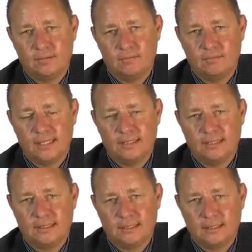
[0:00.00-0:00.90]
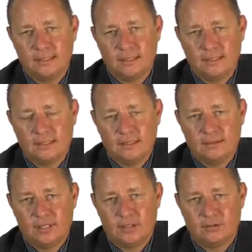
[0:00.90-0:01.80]
but
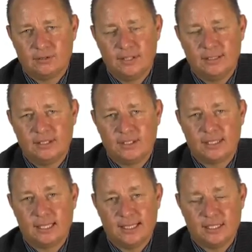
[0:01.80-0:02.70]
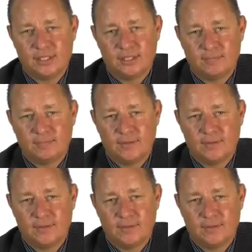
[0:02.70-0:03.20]
there's also legislation